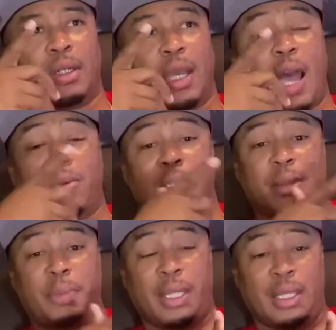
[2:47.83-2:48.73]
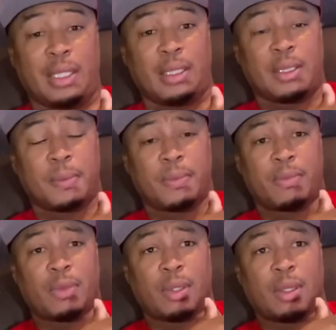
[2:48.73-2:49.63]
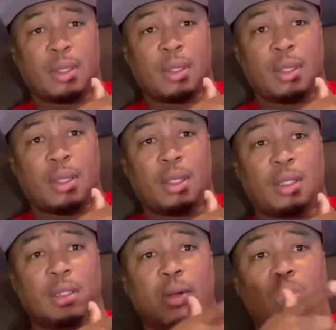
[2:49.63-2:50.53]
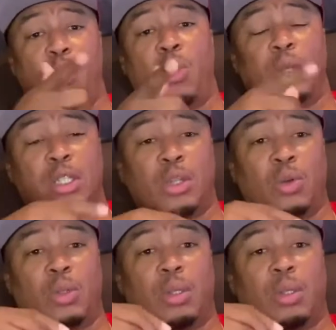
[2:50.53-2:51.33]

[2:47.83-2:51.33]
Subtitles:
I was in the pen, the warden told